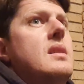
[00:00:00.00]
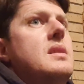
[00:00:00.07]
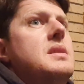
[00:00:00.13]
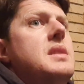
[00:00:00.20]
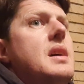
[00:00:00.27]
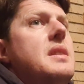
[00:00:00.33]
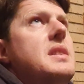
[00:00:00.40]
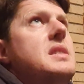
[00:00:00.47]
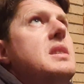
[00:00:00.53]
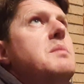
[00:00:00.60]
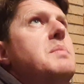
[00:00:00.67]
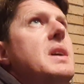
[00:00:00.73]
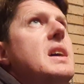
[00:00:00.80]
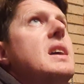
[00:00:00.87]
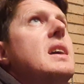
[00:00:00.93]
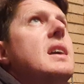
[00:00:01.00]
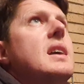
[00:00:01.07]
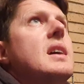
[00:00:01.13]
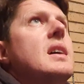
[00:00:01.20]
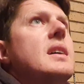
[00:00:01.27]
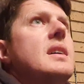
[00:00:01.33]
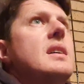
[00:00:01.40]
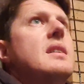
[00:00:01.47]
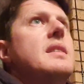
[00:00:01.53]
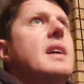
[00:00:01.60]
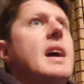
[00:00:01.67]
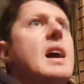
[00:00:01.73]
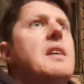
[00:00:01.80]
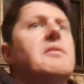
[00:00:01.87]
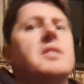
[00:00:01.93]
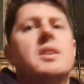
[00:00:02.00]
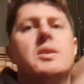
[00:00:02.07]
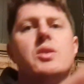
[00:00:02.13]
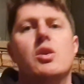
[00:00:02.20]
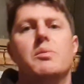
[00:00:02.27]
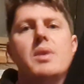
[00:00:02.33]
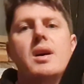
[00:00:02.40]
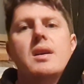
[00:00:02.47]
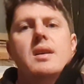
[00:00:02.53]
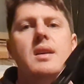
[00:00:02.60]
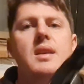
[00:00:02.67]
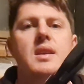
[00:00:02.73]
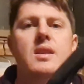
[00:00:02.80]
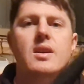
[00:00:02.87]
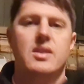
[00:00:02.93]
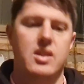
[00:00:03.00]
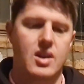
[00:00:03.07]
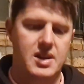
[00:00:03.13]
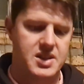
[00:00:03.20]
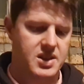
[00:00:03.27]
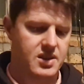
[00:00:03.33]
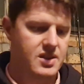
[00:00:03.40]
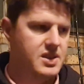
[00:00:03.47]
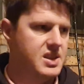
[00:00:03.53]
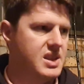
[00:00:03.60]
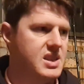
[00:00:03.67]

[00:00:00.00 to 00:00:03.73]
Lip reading: So this would be the heavier combo that I'd like to use.